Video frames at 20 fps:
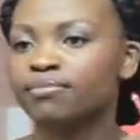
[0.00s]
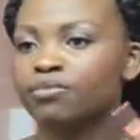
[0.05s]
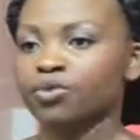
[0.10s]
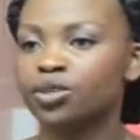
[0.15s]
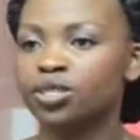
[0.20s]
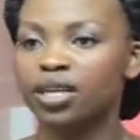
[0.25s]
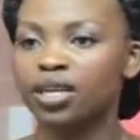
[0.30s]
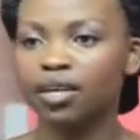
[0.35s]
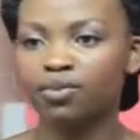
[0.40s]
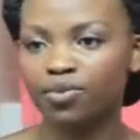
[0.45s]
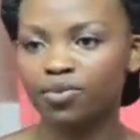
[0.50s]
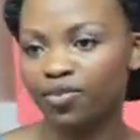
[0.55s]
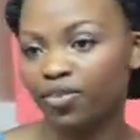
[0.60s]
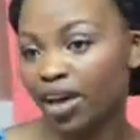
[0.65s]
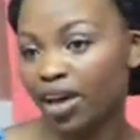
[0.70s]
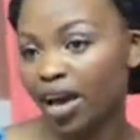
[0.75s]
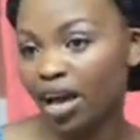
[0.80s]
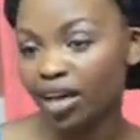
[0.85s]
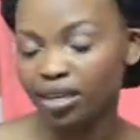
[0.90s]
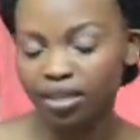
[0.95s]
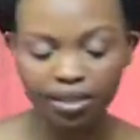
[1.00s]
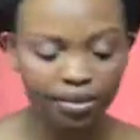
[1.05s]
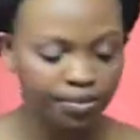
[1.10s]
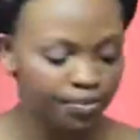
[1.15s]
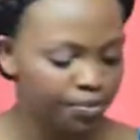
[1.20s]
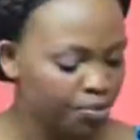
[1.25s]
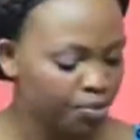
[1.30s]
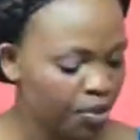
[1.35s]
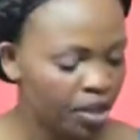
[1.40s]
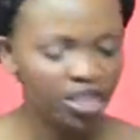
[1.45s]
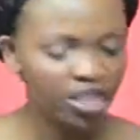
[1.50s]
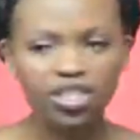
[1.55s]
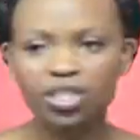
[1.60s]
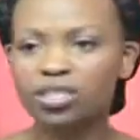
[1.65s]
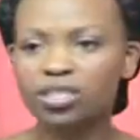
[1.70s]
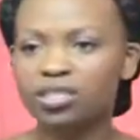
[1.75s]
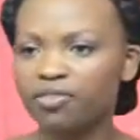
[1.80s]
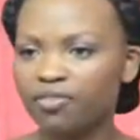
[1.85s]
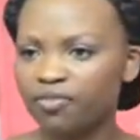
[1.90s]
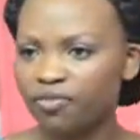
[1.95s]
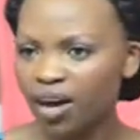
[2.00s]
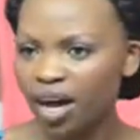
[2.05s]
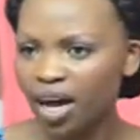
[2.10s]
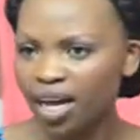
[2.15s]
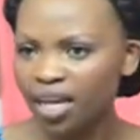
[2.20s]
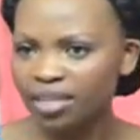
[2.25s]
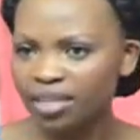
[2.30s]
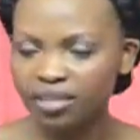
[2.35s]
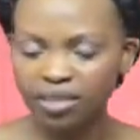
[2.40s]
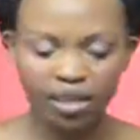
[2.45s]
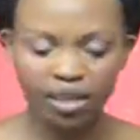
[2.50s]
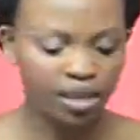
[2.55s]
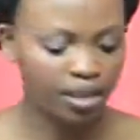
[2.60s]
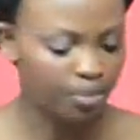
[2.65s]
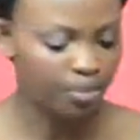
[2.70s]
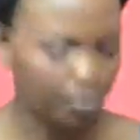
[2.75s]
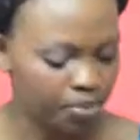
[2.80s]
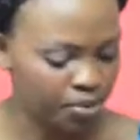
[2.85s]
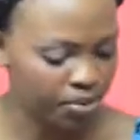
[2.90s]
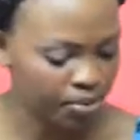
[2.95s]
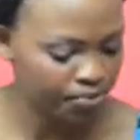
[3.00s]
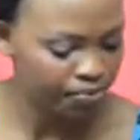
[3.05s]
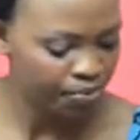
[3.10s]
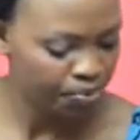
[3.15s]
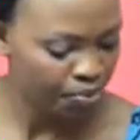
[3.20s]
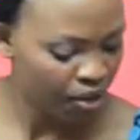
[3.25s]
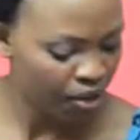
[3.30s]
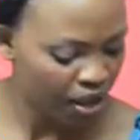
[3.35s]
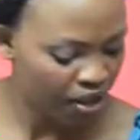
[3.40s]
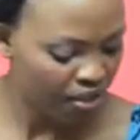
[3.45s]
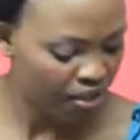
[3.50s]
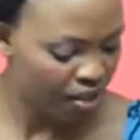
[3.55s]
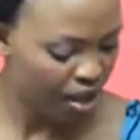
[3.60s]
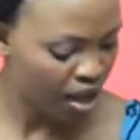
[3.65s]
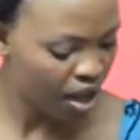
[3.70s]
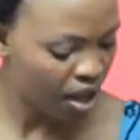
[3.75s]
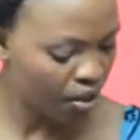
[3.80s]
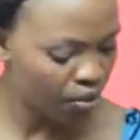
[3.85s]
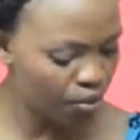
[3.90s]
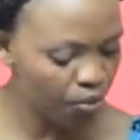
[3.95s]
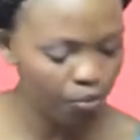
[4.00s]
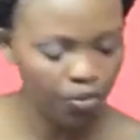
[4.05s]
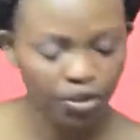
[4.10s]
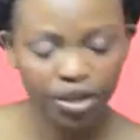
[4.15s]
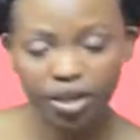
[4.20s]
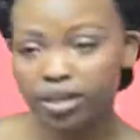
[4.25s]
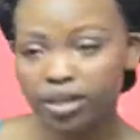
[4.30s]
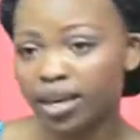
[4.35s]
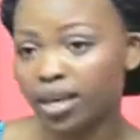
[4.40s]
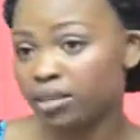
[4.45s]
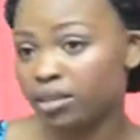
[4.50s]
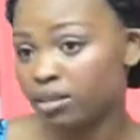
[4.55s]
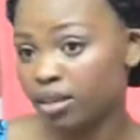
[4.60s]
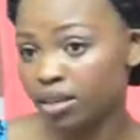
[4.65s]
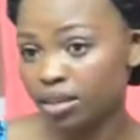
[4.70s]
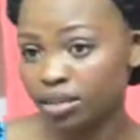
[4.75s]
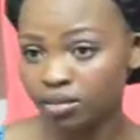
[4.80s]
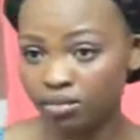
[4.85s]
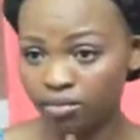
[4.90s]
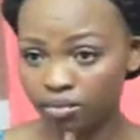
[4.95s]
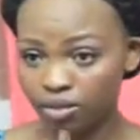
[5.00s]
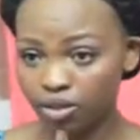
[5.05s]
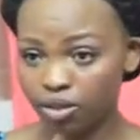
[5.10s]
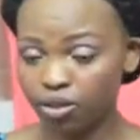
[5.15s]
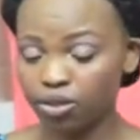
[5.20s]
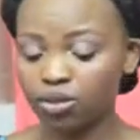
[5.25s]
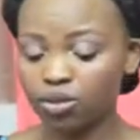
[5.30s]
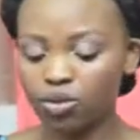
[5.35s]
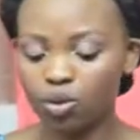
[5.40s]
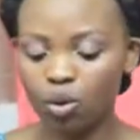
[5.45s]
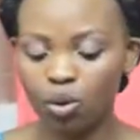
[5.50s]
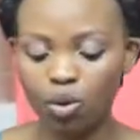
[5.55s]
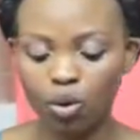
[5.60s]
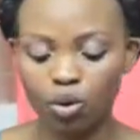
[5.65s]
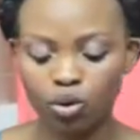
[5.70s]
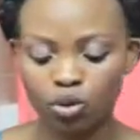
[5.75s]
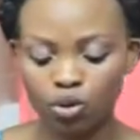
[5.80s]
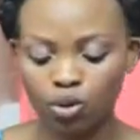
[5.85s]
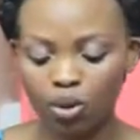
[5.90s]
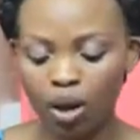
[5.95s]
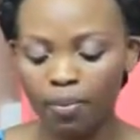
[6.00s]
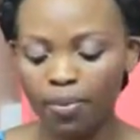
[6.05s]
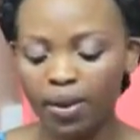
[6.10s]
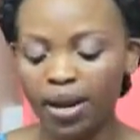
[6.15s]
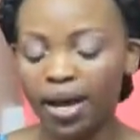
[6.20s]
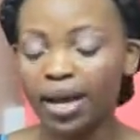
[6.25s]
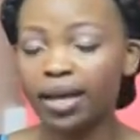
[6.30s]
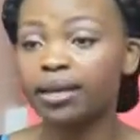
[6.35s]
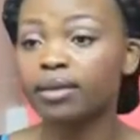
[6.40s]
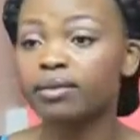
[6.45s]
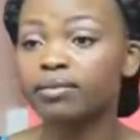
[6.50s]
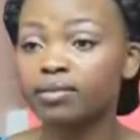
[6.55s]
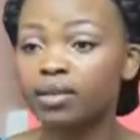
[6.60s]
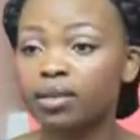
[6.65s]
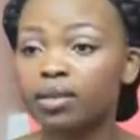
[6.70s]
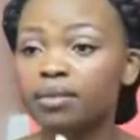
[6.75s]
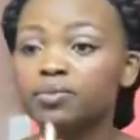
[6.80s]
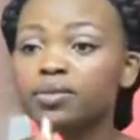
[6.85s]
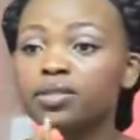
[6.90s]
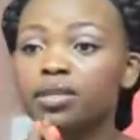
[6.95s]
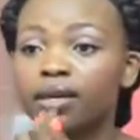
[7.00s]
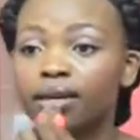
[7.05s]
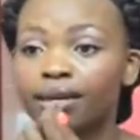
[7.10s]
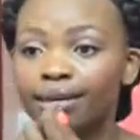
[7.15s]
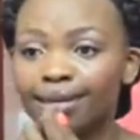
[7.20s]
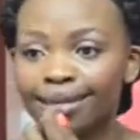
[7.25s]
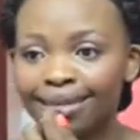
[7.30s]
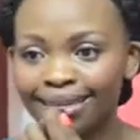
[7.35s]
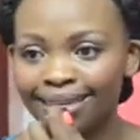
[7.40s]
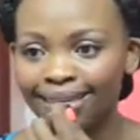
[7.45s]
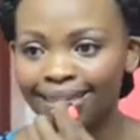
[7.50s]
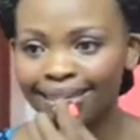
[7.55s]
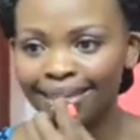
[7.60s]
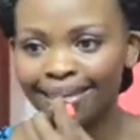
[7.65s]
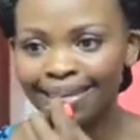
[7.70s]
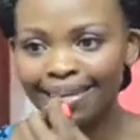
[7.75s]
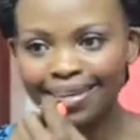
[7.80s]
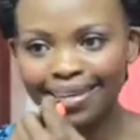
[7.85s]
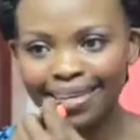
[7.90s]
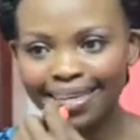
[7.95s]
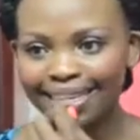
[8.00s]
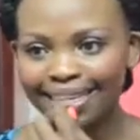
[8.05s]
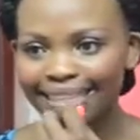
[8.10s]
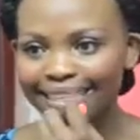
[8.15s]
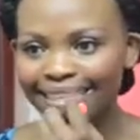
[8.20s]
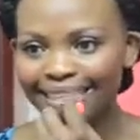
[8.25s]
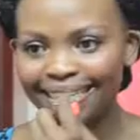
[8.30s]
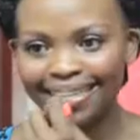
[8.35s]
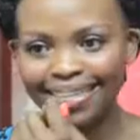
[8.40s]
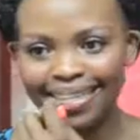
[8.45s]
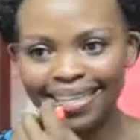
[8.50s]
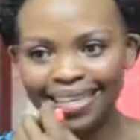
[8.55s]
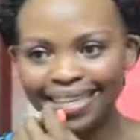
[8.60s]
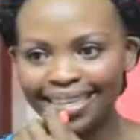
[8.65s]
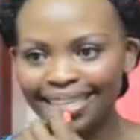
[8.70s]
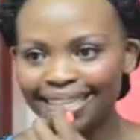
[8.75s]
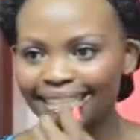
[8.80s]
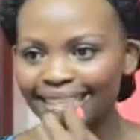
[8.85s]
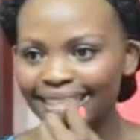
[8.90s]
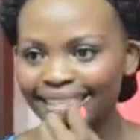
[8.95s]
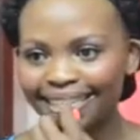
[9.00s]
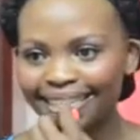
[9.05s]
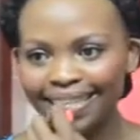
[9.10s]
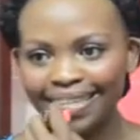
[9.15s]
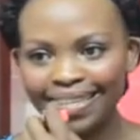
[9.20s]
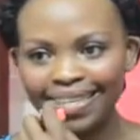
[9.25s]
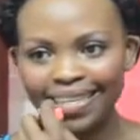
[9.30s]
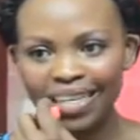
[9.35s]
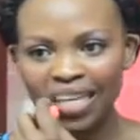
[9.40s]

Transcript: We're done with that. It just defines the lip. And now we can then go on to applying the lipstick. There you go.